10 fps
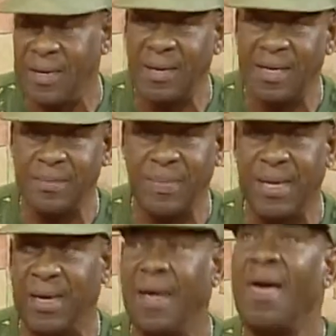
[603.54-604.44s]
and has
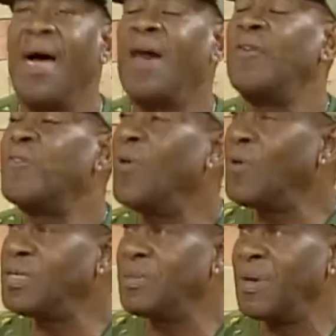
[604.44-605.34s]
meaning. And of
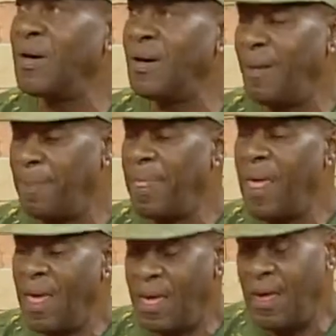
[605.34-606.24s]
course, because
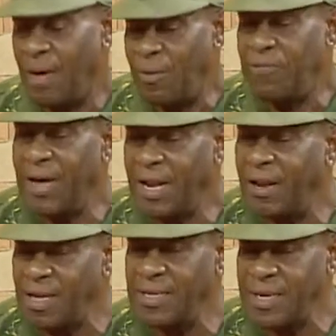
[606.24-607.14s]
we find a
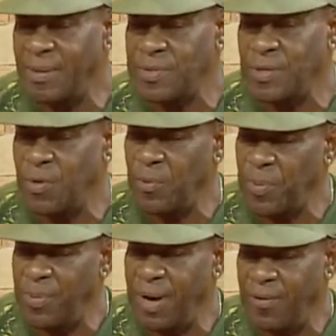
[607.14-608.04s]
lot of times when we're
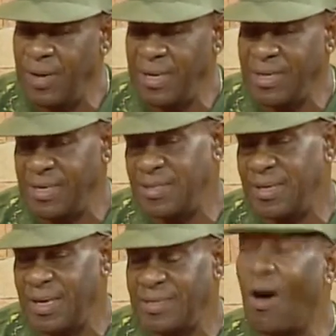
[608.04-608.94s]
preparing these
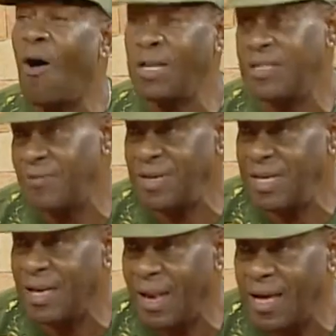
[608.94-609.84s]
things, all the children
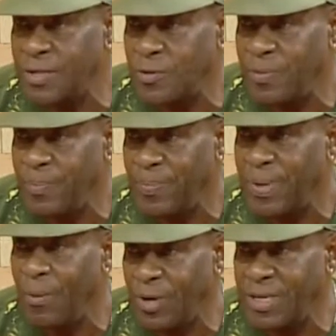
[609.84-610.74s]
in the classroom
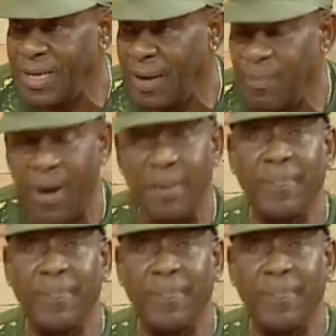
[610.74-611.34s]
want to take part.